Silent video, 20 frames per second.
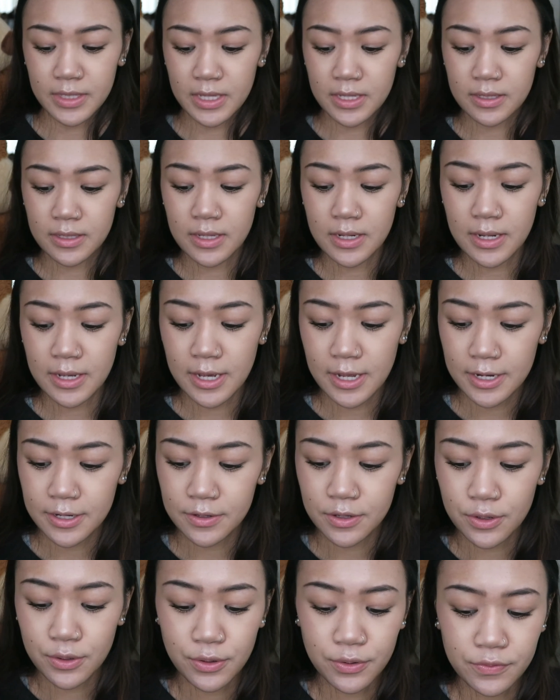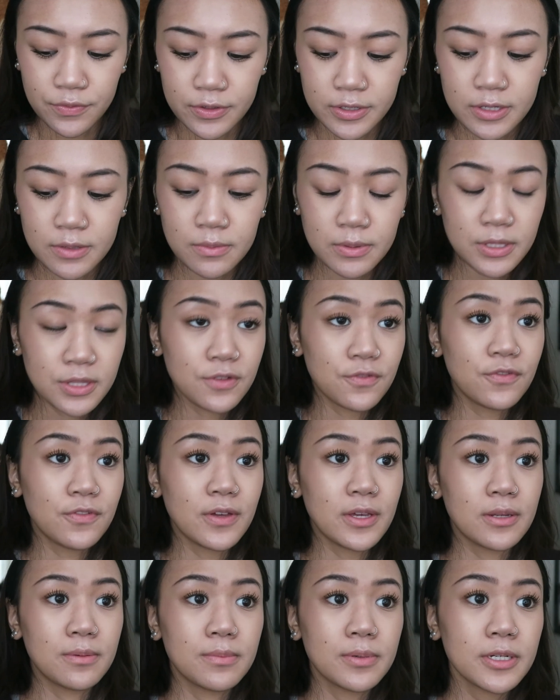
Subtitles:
And then I kind of go over it with the fan